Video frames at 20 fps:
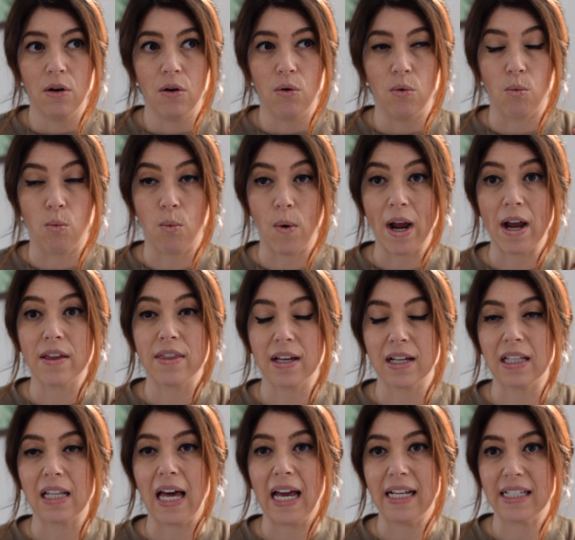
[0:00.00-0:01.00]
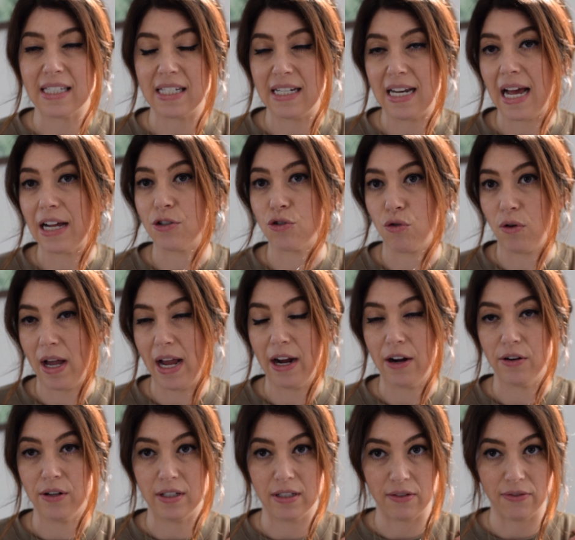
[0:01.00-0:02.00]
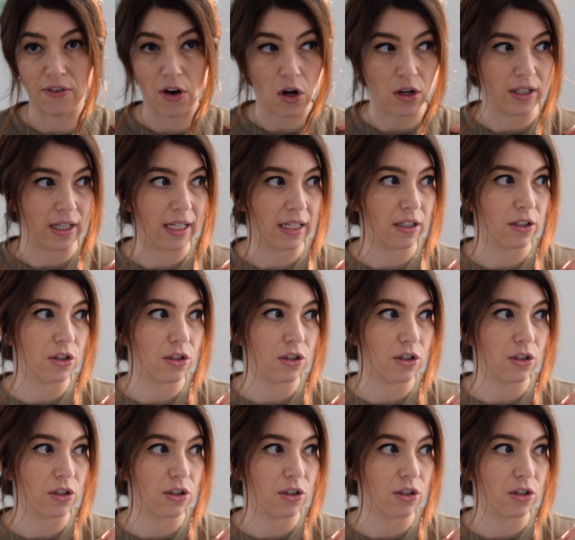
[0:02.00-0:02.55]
where the client's natural hair is falling.